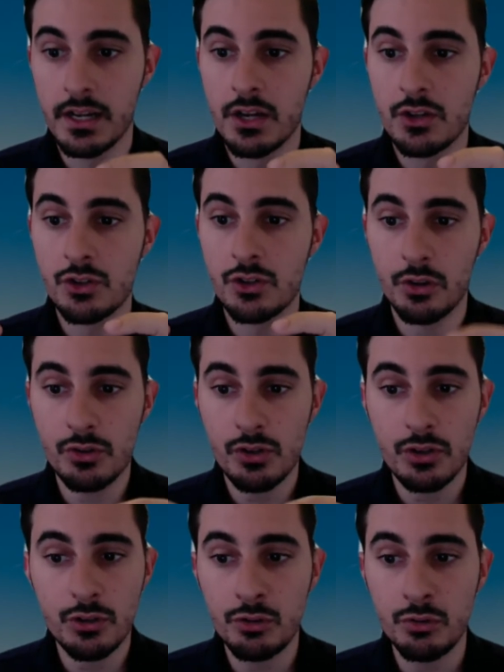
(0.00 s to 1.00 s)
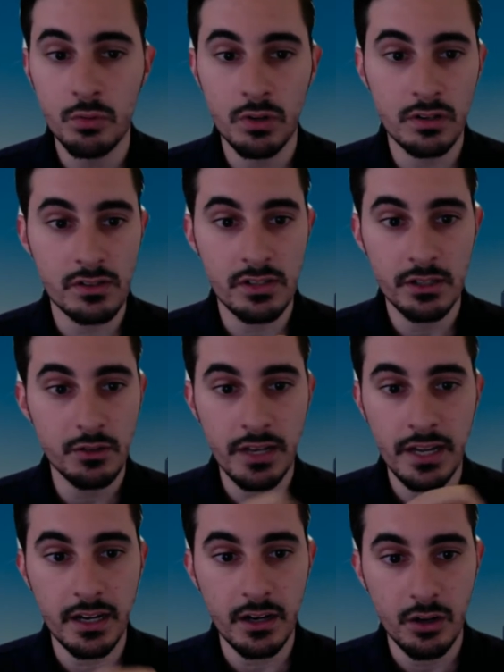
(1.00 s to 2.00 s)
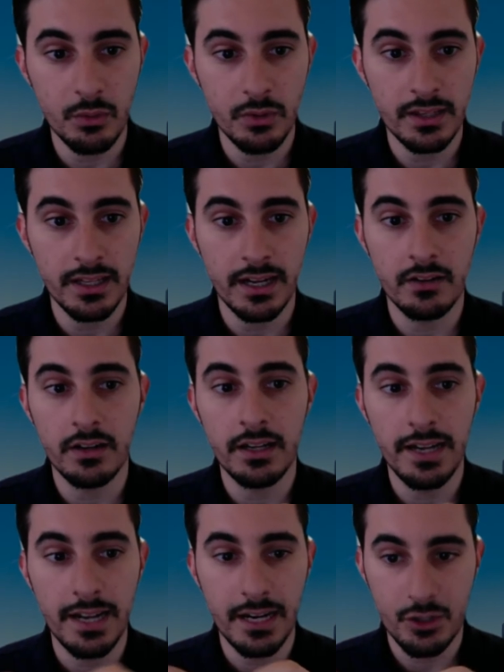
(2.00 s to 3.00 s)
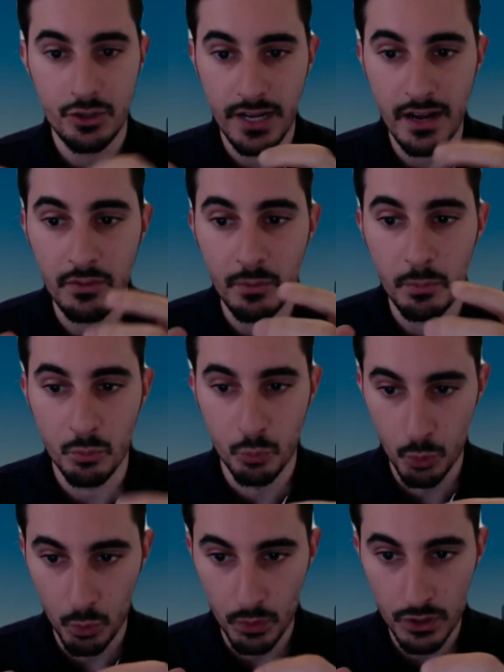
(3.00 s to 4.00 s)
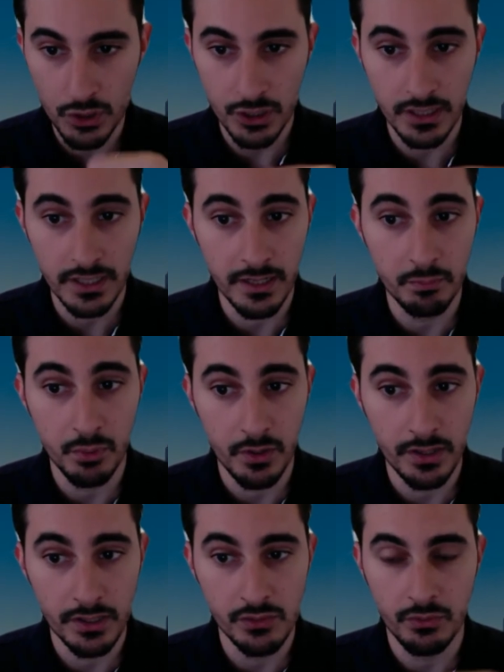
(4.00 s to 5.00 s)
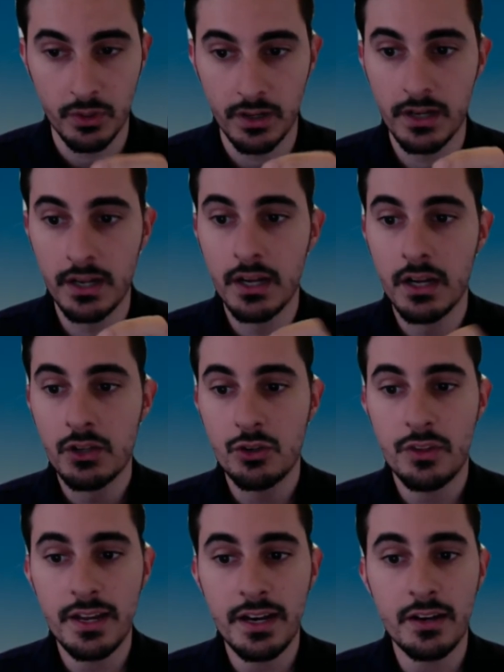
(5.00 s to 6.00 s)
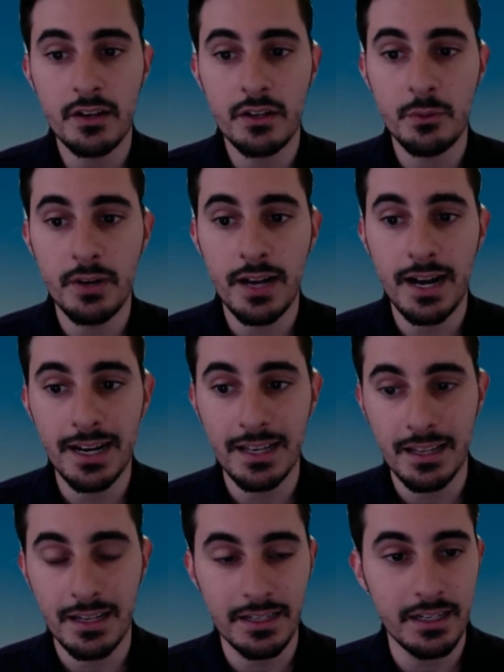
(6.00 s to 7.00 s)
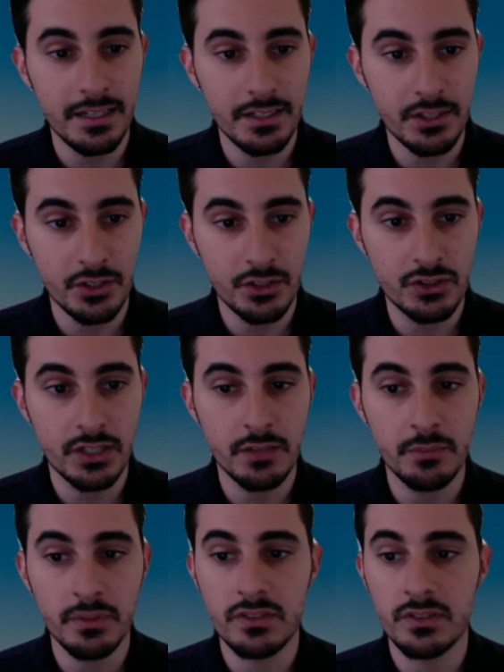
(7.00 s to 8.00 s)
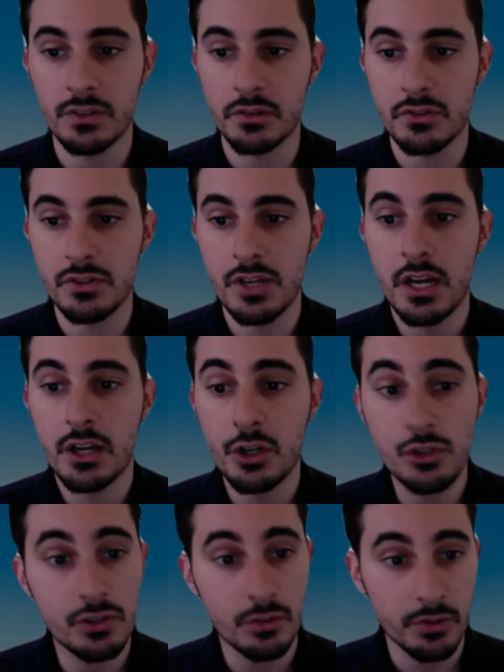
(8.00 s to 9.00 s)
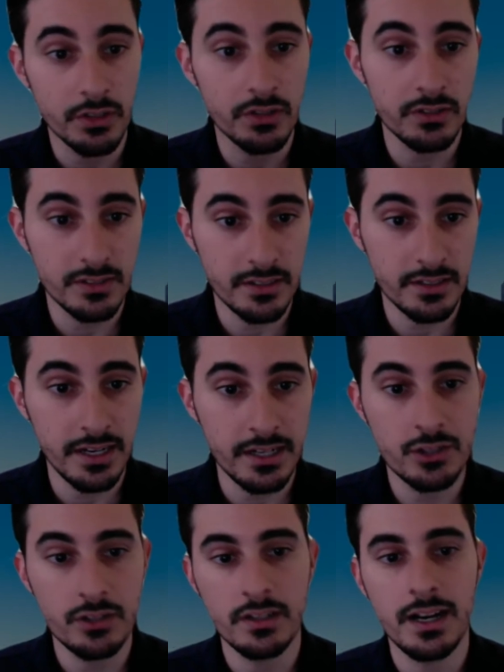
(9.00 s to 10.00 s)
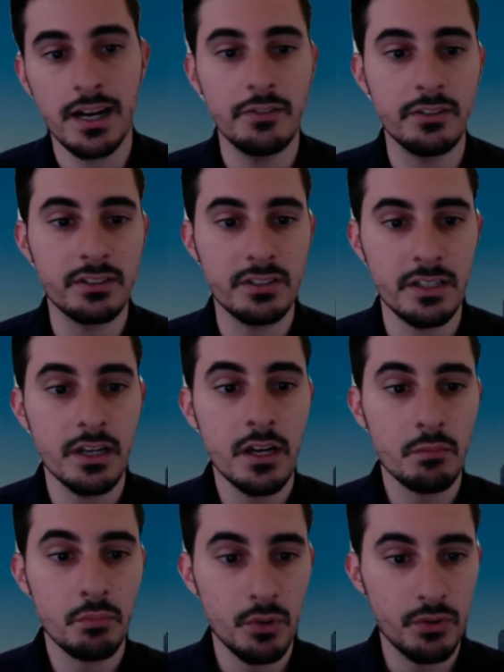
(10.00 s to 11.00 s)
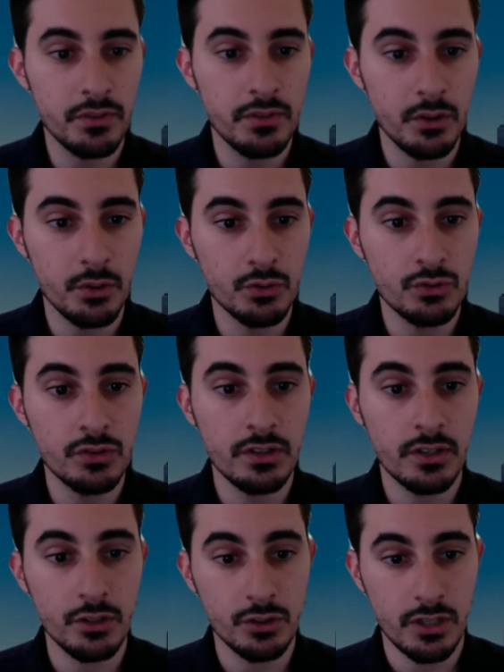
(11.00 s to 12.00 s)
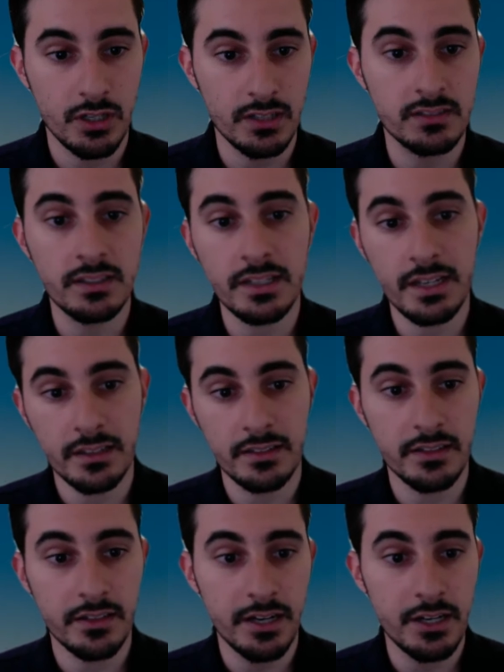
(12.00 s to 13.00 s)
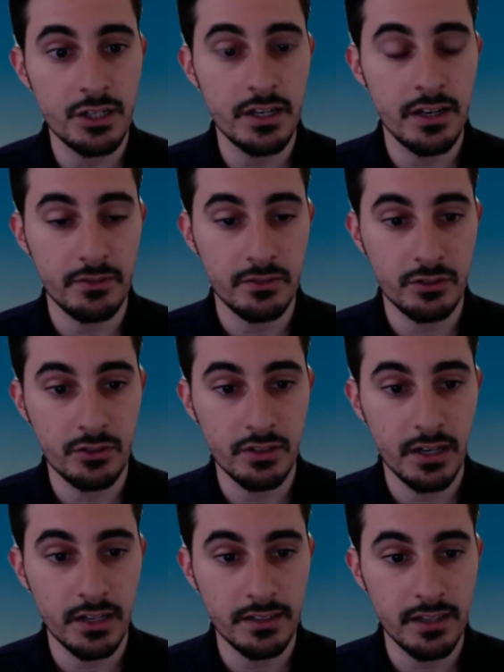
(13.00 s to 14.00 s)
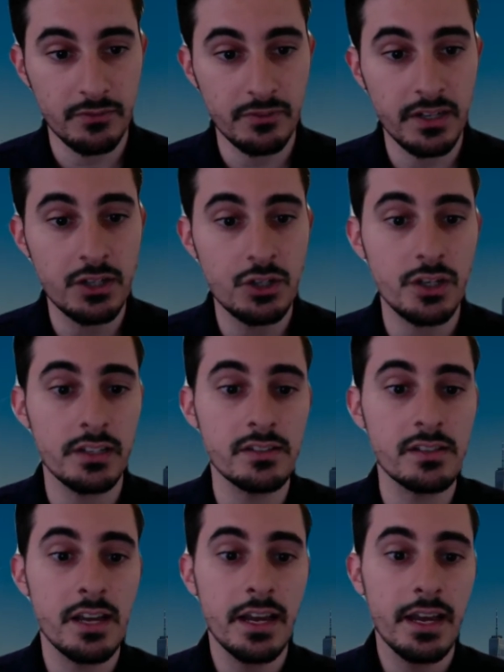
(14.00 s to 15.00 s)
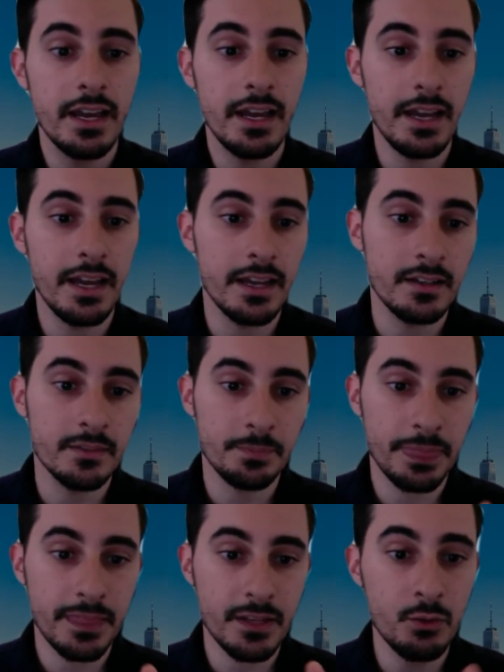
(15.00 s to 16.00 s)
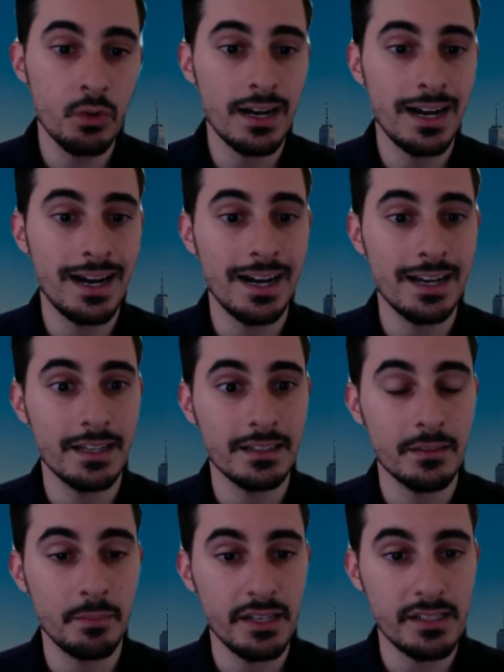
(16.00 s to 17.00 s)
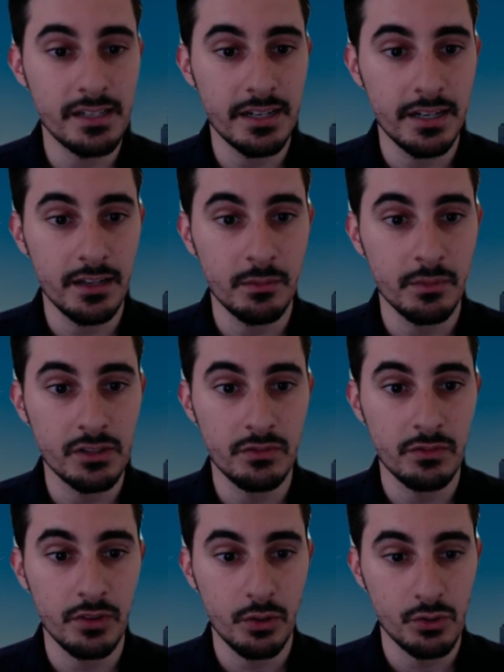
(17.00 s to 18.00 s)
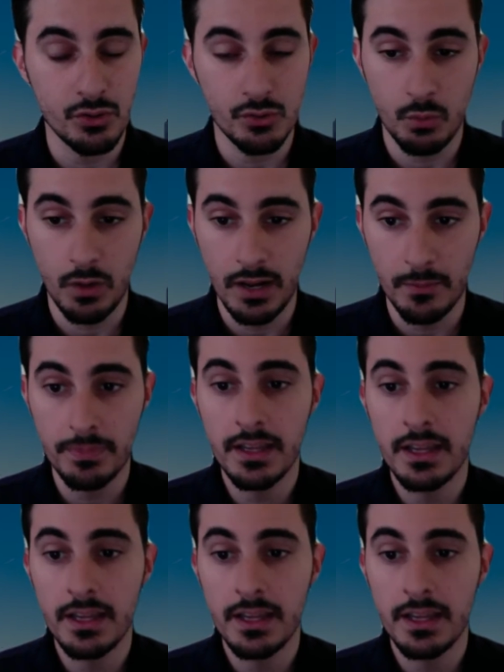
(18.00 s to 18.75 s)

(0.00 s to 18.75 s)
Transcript: So those are the two words that you can't go without and actually have a rule which you're going to get points for. So there you would highlight in your study materials custodial interrogation. Now, obviously, both of those, custody and interrogation, have definitions, and you want to highlight the basic elements of those as well.